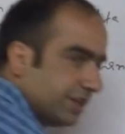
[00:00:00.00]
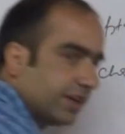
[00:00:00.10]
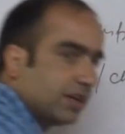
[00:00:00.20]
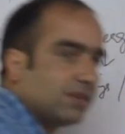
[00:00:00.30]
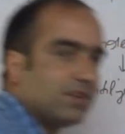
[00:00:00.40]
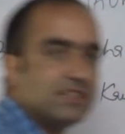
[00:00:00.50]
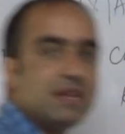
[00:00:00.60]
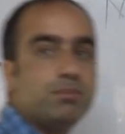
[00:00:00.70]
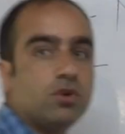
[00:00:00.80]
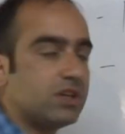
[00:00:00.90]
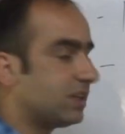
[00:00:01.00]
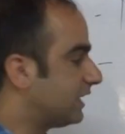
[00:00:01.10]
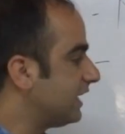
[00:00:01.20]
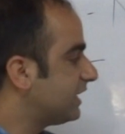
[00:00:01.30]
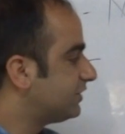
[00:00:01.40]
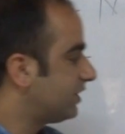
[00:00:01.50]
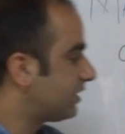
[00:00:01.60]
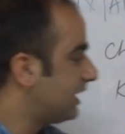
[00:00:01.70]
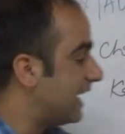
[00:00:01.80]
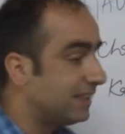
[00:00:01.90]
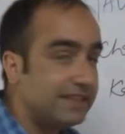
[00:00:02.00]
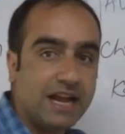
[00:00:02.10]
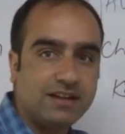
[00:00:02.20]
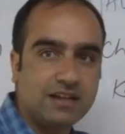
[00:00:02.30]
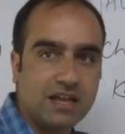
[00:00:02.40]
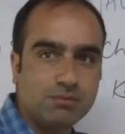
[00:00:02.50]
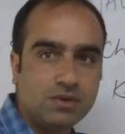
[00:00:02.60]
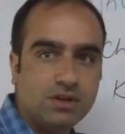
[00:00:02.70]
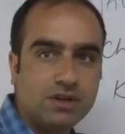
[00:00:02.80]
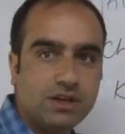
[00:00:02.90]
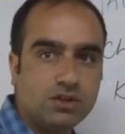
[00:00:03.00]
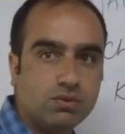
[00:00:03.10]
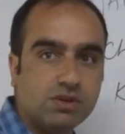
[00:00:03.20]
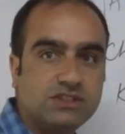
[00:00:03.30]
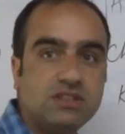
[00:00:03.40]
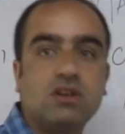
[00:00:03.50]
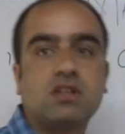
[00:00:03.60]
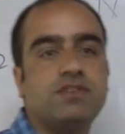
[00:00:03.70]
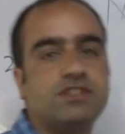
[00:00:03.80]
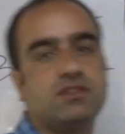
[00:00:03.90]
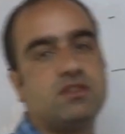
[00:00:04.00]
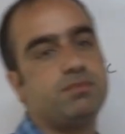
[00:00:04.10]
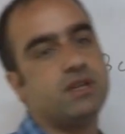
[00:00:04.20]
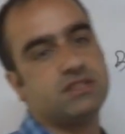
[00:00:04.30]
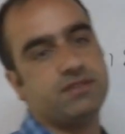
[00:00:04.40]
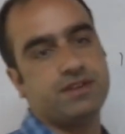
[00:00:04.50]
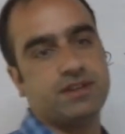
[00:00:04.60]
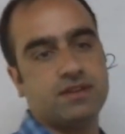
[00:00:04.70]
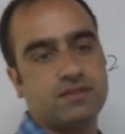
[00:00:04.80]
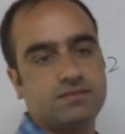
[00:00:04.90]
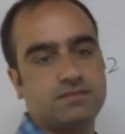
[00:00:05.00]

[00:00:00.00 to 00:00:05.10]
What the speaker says: Nicator was the important Greek general at that time towards the northwestern parts of India.